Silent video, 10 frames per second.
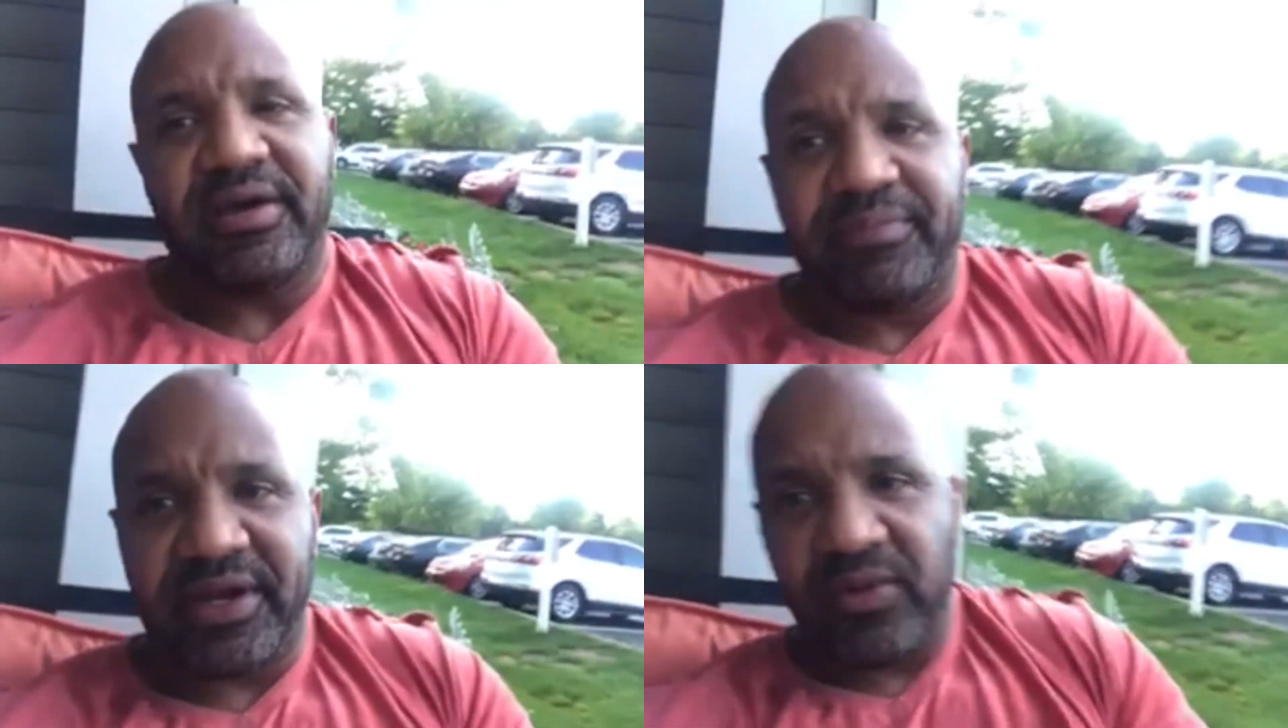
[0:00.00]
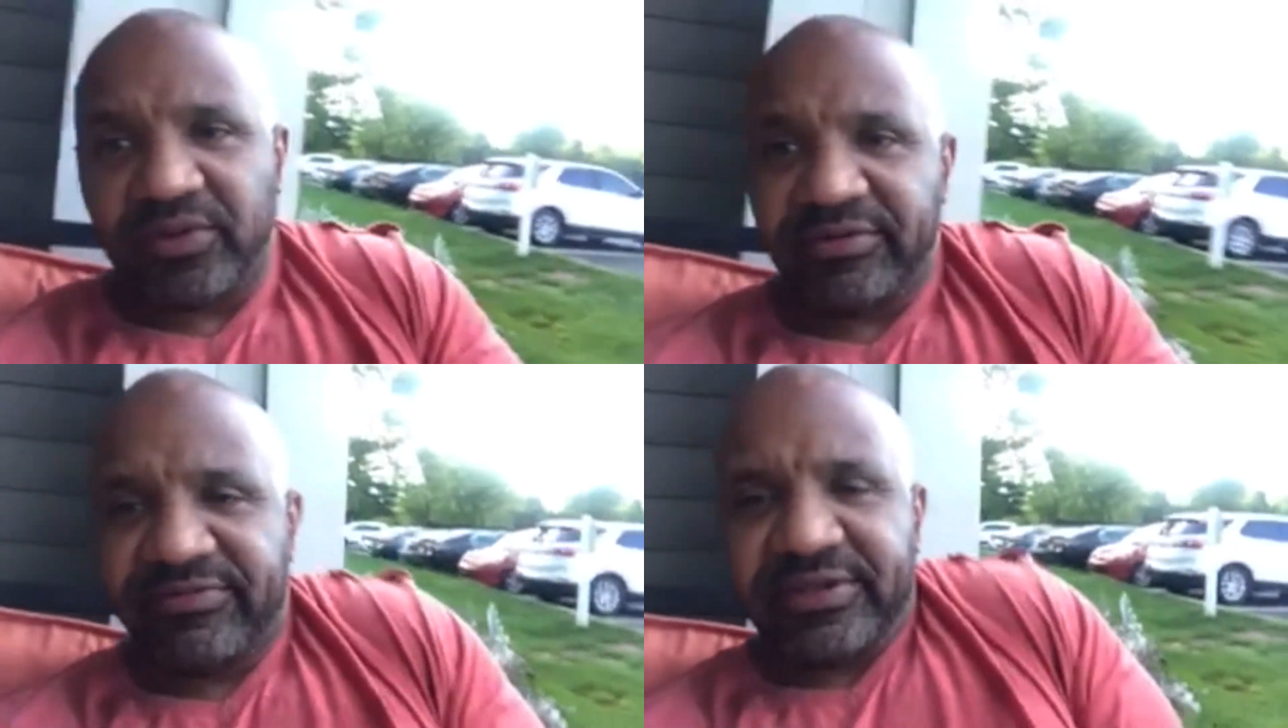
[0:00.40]
But I
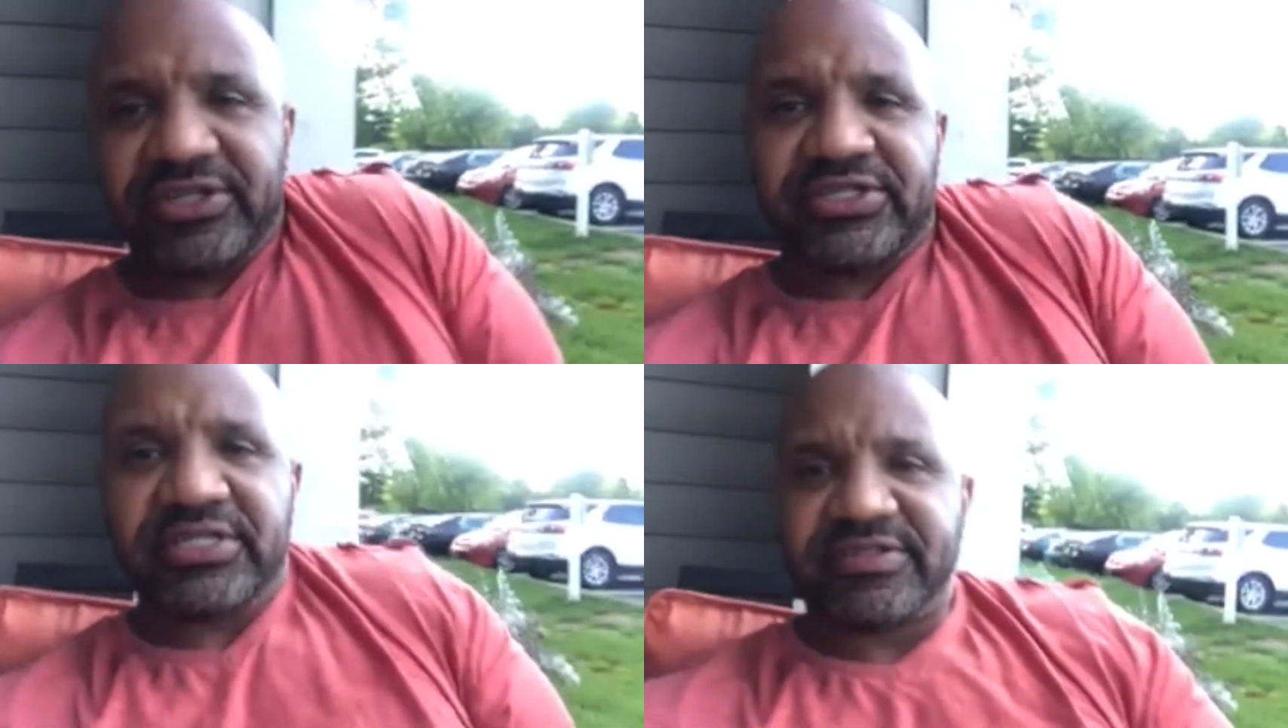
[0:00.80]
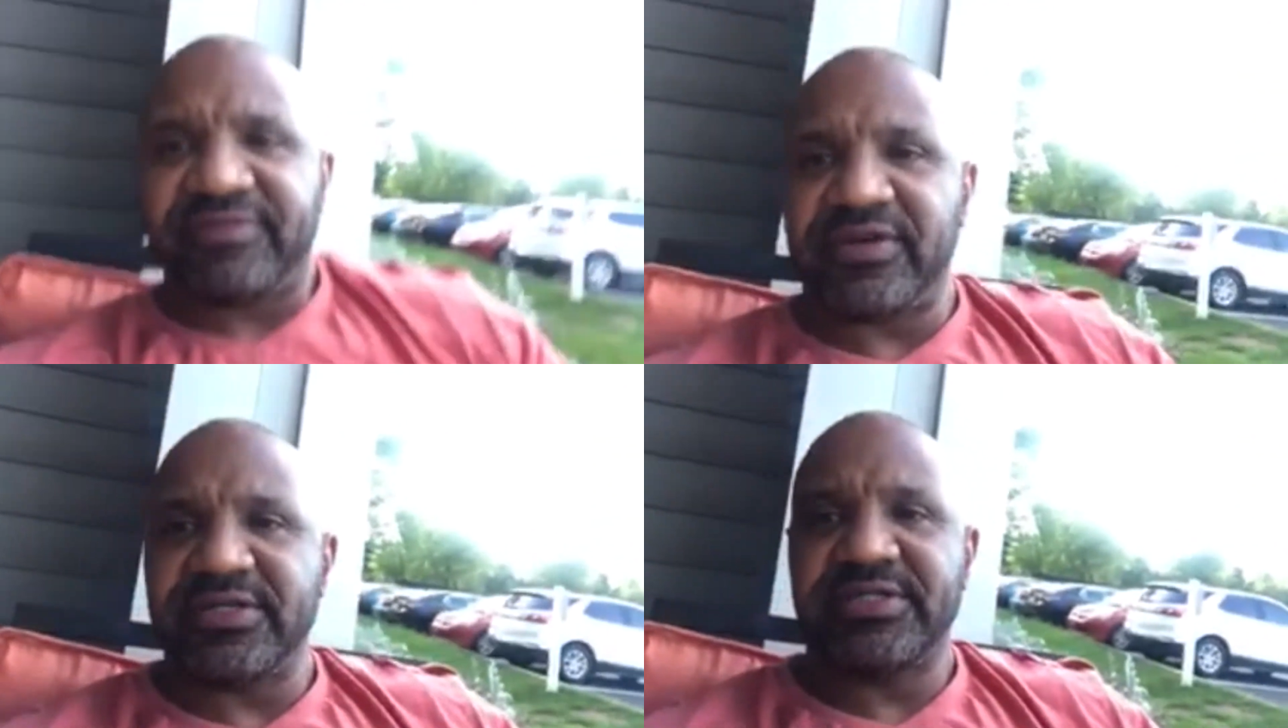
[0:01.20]
want to finish this
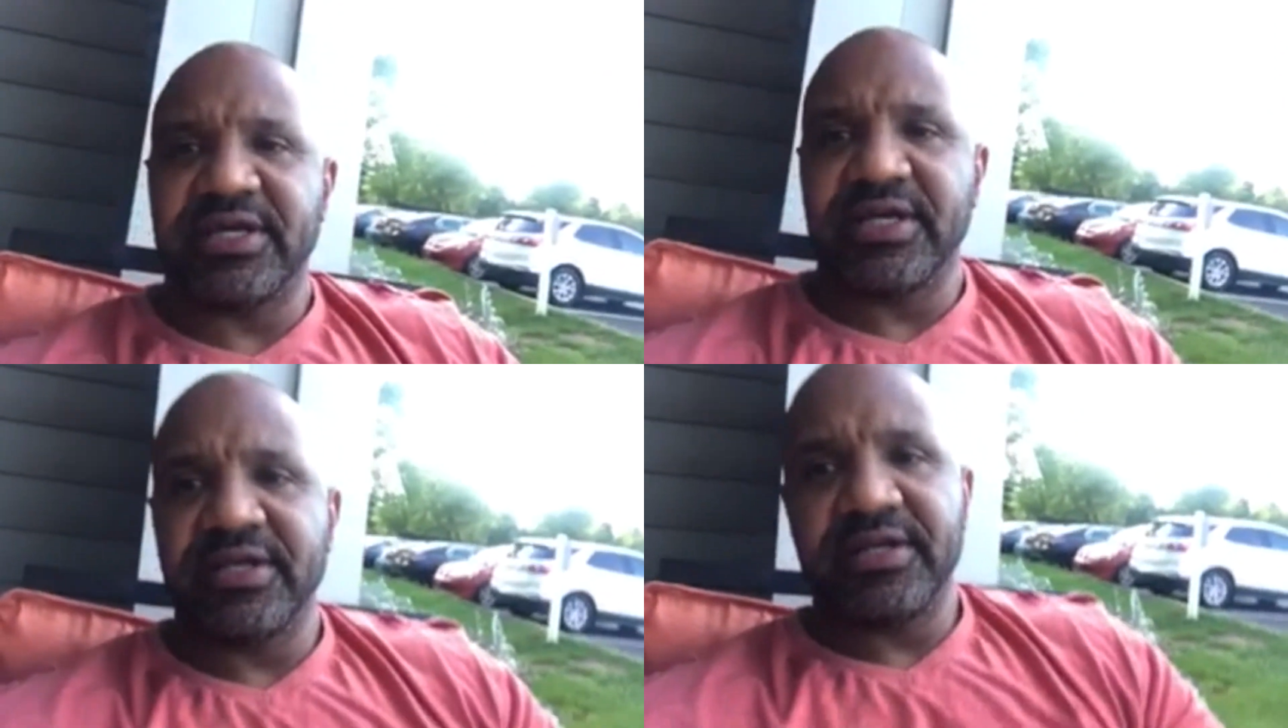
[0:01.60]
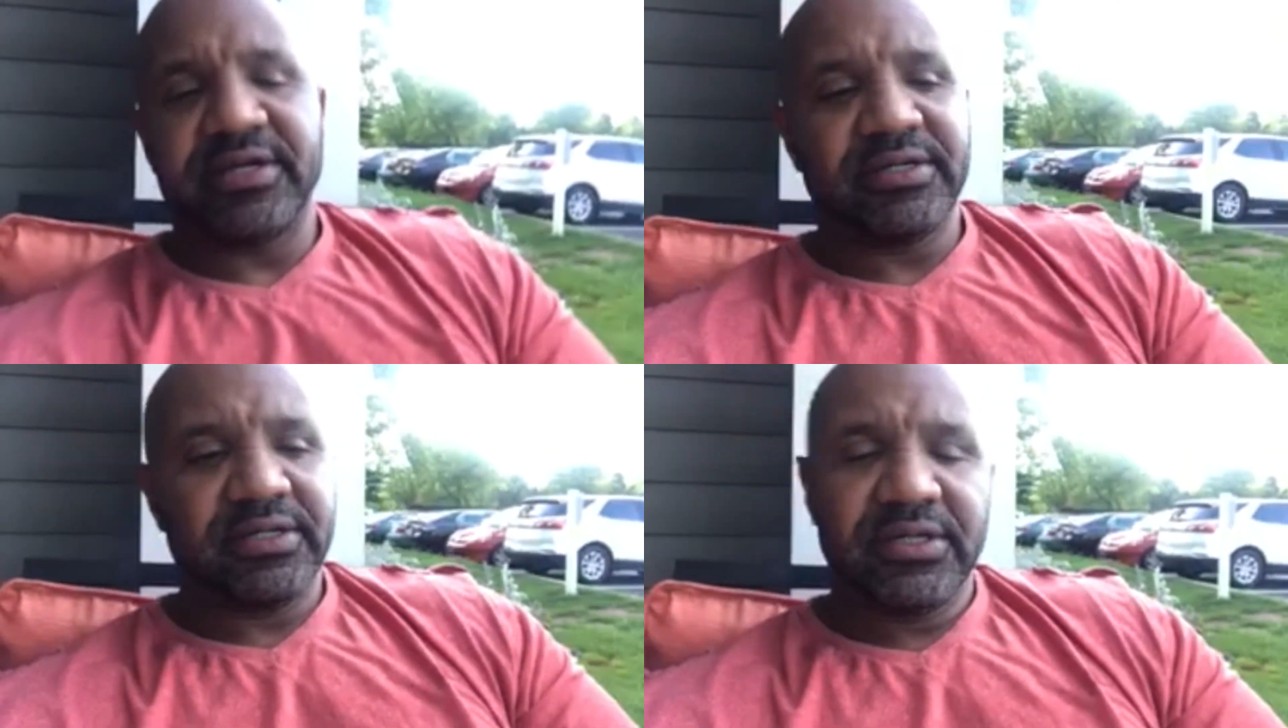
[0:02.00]
first and
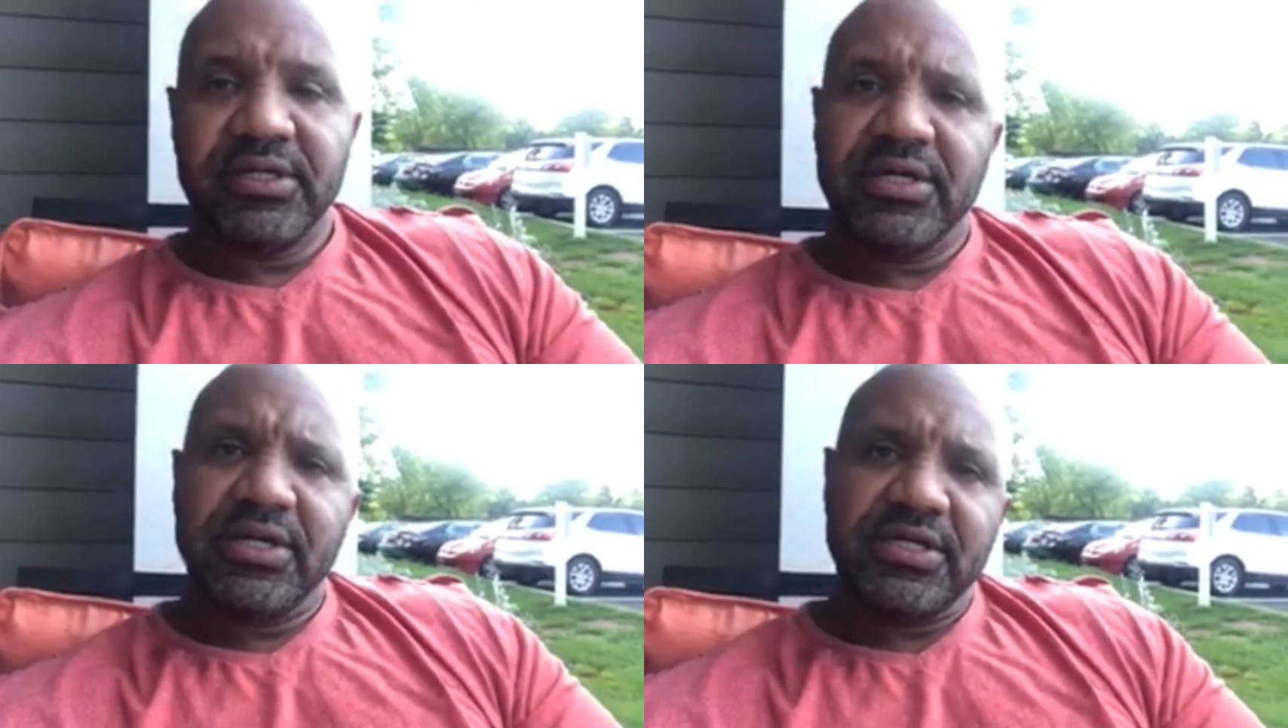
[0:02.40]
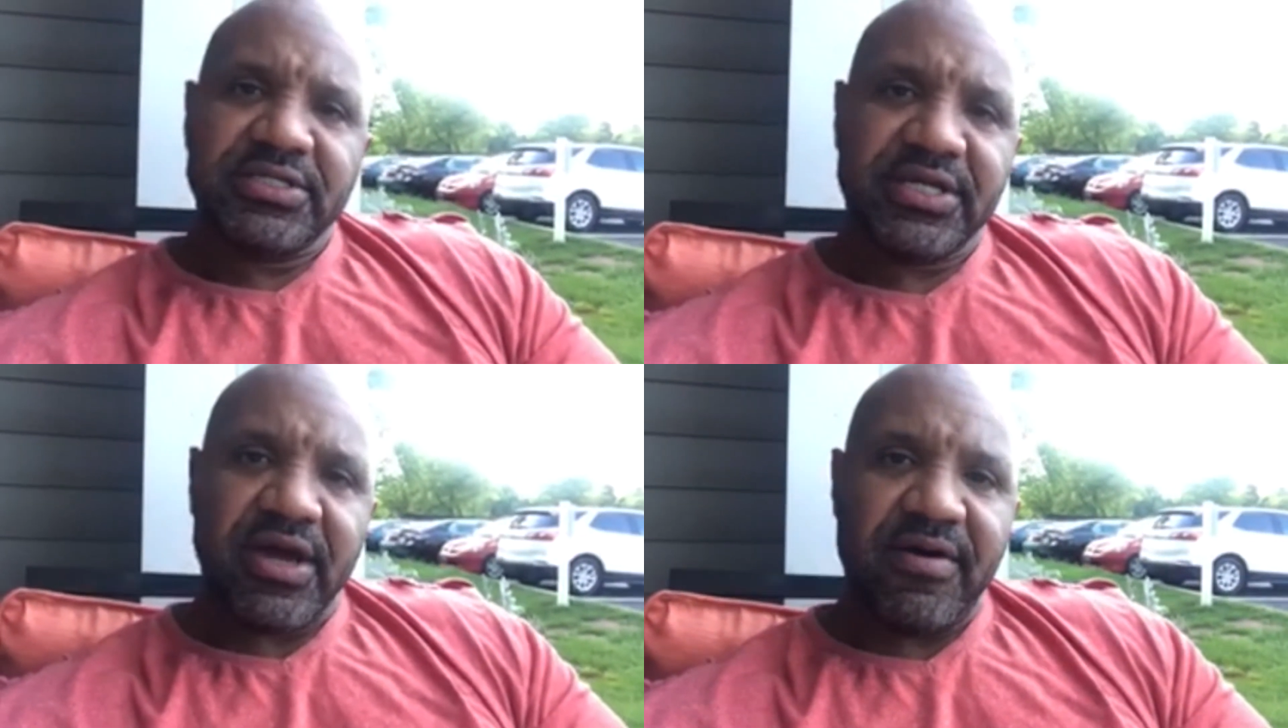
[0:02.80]

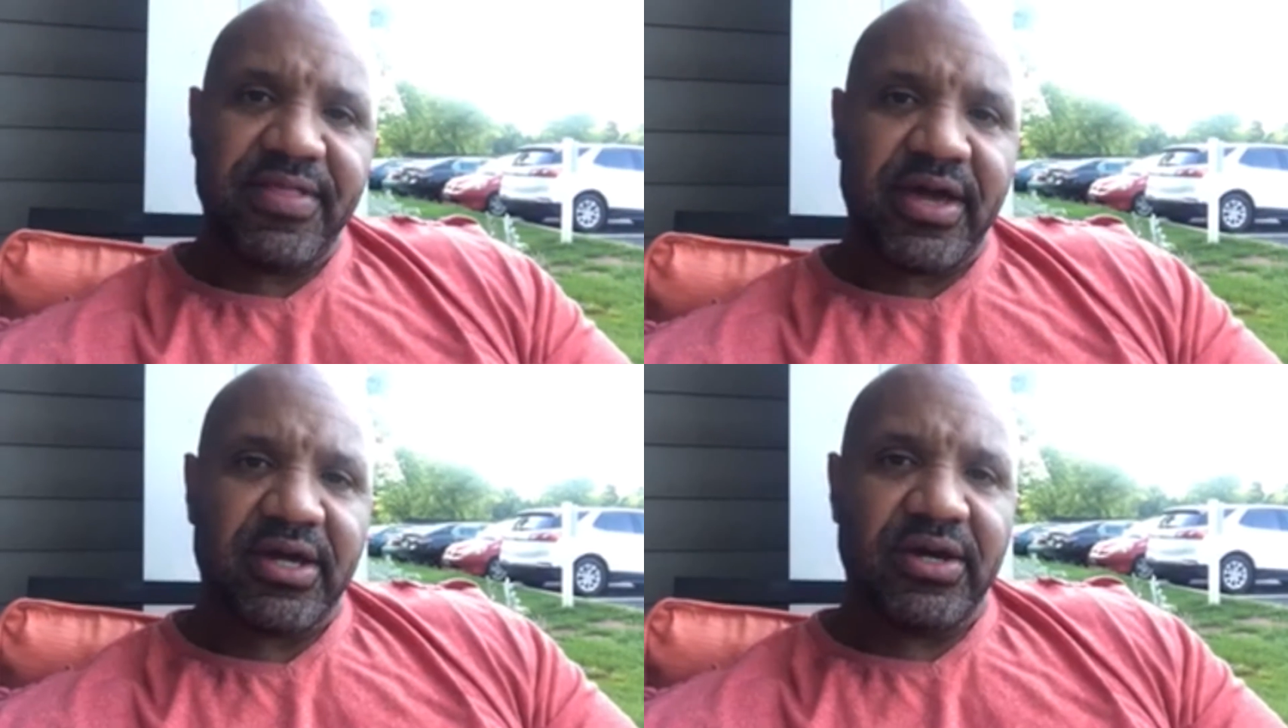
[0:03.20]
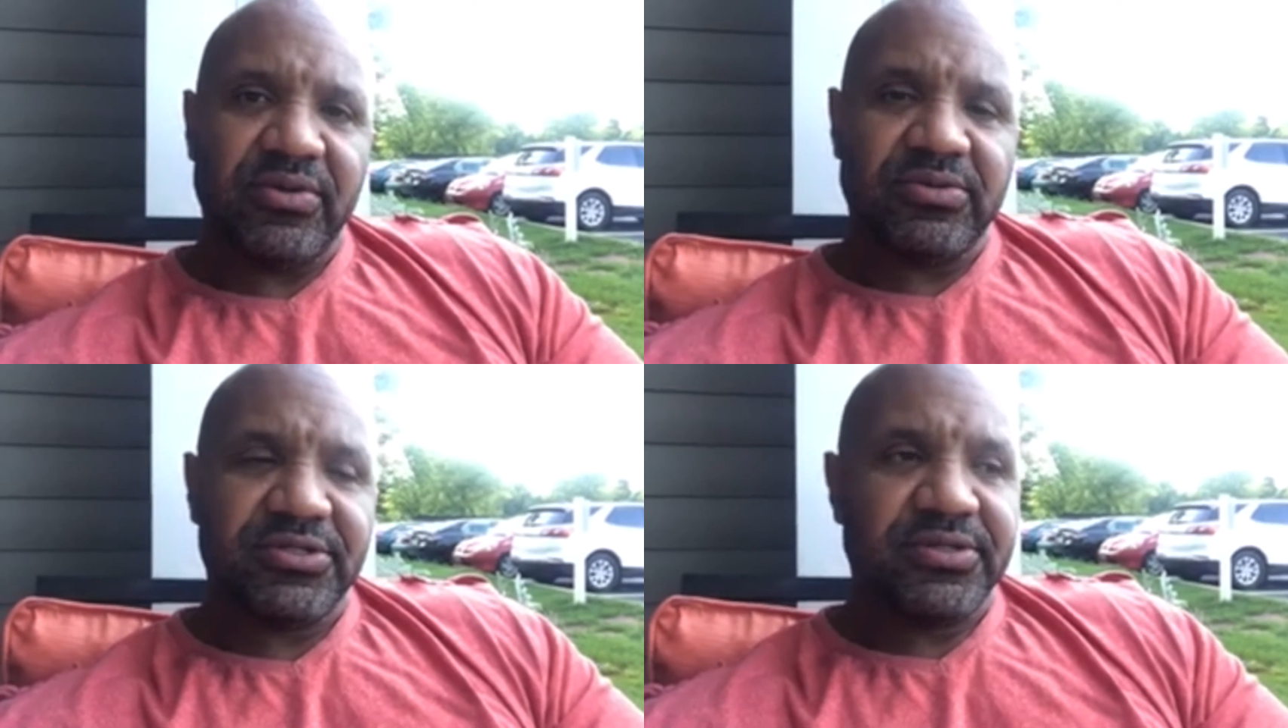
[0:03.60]
see how that goes.